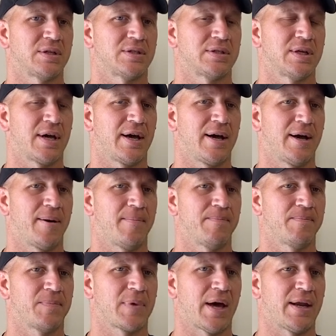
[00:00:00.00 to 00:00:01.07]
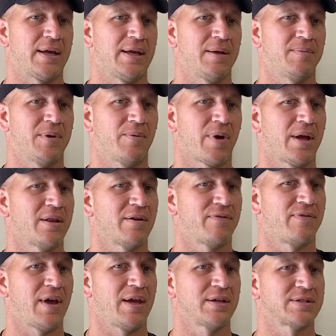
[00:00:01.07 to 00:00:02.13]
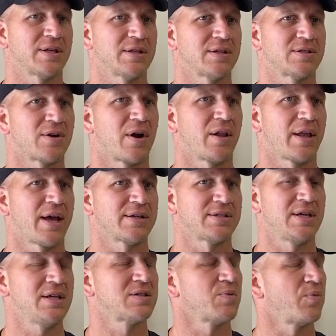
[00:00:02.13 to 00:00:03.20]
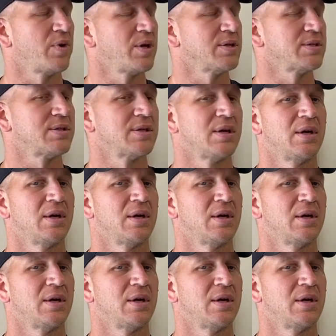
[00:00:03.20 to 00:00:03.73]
kind of hit me right in the face at the start of last season was,